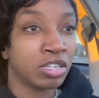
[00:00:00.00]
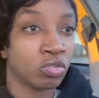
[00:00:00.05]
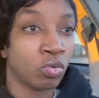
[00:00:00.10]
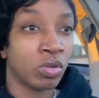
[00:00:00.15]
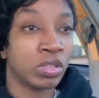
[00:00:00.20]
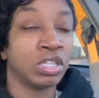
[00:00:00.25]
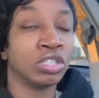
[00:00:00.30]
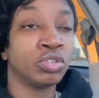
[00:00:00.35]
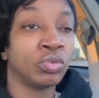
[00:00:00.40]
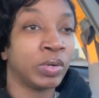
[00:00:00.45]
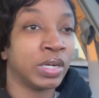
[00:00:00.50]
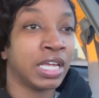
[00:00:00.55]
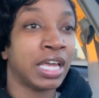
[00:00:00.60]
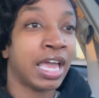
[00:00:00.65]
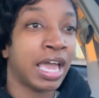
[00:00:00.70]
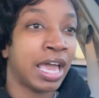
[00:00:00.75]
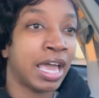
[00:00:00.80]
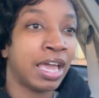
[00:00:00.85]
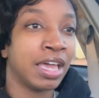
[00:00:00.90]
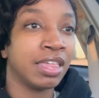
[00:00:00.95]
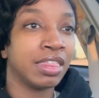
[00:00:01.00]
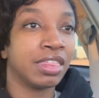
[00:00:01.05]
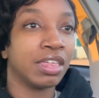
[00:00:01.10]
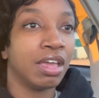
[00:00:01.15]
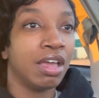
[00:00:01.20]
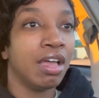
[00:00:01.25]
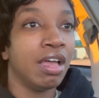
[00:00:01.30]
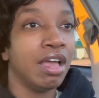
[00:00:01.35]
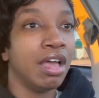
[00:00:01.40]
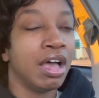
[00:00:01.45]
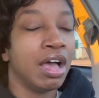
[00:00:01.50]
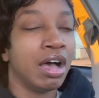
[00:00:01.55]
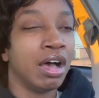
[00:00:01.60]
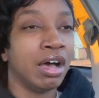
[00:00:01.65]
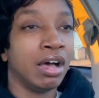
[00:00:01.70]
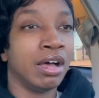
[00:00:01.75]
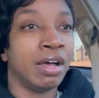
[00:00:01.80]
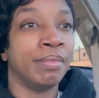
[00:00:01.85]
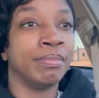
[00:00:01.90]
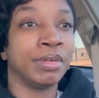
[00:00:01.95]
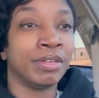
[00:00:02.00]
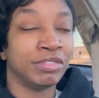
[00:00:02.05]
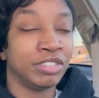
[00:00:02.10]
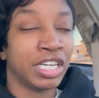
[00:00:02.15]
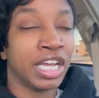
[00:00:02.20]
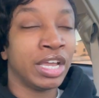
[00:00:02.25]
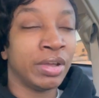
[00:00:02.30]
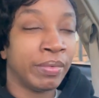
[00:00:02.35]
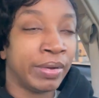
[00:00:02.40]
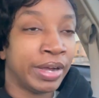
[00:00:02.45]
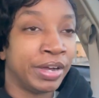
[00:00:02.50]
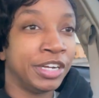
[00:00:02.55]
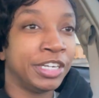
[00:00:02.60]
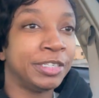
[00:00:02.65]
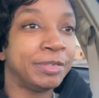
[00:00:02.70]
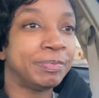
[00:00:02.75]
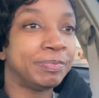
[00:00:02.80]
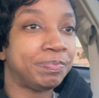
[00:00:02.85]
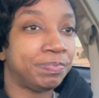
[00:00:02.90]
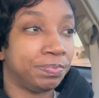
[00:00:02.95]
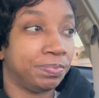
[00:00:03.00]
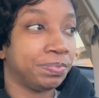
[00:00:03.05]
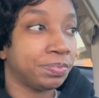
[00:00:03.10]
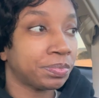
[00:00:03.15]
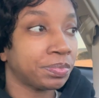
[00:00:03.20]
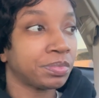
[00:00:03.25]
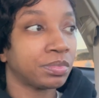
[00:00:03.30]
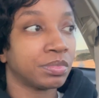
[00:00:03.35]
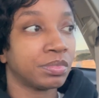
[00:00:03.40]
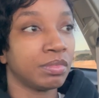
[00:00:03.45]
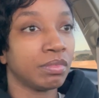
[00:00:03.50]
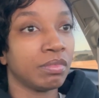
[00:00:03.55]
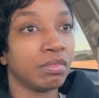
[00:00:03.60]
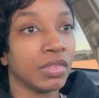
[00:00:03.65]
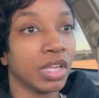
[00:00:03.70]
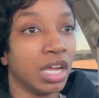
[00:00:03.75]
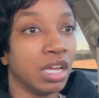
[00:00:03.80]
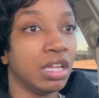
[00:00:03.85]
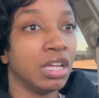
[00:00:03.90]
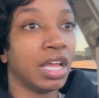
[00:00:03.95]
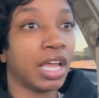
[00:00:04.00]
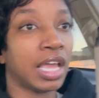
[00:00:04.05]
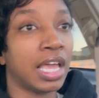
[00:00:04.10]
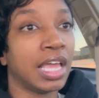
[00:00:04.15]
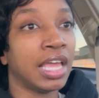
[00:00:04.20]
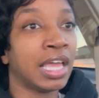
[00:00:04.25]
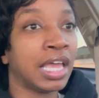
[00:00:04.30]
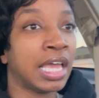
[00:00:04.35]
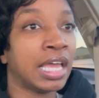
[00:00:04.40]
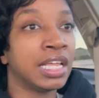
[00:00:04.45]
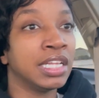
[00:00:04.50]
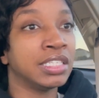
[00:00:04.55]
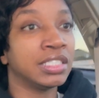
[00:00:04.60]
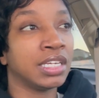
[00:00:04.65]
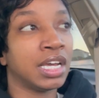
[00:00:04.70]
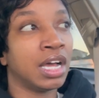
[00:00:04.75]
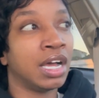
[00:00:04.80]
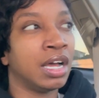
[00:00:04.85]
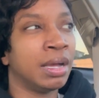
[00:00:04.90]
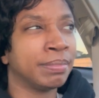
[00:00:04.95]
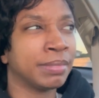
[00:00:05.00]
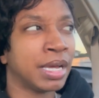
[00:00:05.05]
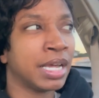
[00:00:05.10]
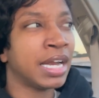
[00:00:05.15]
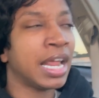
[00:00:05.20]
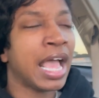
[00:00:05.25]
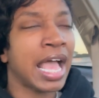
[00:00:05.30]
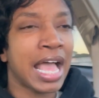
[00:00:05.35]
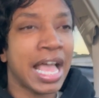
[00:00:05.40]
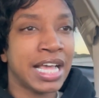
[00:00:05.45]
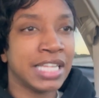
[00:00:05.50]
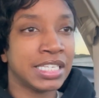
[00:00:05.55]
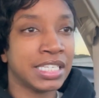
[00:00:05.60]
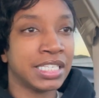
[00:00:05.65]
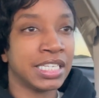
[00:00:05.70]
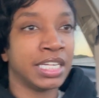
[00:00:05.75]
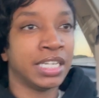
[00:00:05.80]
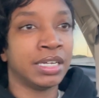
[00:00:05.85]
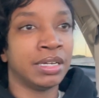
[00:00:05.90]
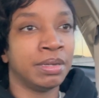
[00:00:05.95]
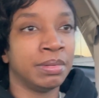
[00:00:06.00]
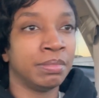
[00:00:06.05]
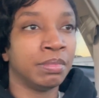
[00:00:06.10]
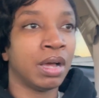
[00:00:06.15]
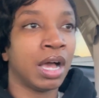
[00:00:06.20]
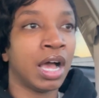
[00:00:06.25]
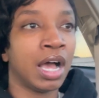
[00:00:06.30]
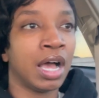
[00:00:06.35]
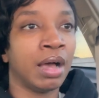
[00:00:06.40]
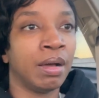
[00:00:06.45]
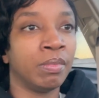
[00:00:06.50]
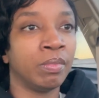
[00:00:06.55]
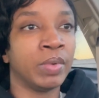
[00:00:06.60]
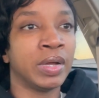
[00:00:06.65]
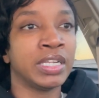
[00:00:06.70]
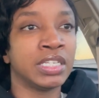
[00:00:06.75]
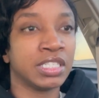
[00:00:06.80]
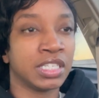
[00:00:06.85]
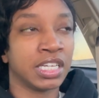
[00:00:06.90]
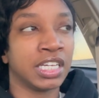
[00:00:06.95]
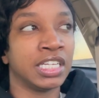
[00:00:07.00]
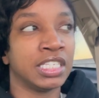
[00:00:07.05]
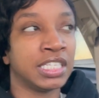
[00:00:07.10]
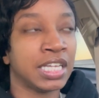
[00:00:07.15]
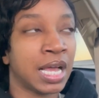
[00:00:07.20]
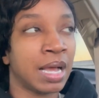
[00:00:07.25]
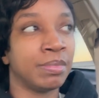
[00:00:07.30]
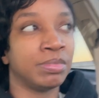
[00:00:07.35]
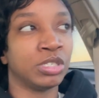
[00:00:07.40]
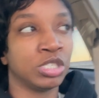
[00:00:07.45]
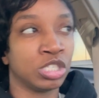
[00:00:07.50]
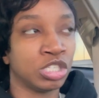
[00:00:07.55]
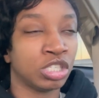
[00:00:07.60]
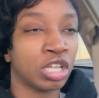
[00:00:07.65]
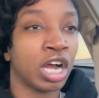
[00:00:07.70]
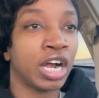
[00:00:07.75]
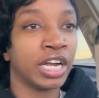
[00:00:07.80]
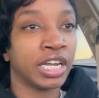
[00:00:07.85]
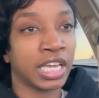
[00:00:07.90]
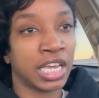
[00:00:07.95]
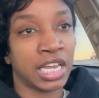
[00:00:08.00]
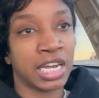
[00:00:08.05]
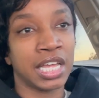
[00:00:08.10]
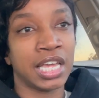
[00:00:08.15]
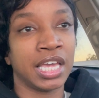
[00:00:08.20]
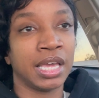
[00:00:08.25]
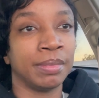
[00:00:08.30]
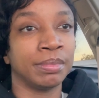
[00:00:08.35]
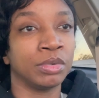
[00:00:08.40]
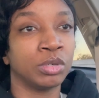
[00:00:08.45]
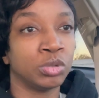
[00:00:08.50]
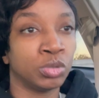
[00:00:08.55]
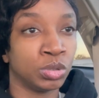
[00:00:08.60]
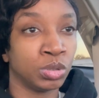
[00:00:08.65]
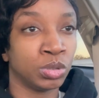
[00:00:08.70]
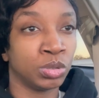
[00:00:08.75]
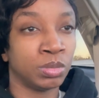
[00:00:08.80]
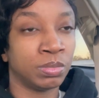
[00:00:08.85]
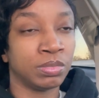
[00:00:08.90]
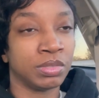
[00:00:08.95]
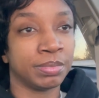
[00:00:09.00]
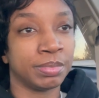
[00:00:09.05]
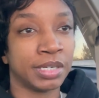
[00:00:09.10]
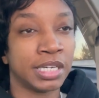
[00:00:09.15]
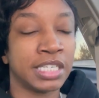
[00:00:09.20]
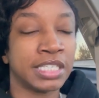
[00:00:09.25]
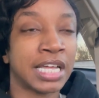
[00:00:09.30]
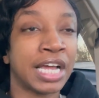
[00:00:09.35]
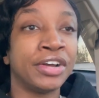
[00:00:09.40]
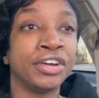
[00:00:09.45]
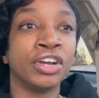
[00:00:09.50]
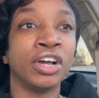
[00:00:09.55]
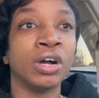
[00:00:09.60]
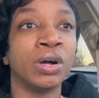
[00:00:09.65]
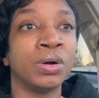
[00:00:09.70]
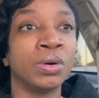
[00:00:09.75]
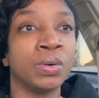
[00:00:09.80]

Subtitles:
on the 28th of January, and I'm gonna ask them when's a good time to start getting him groomed, because I know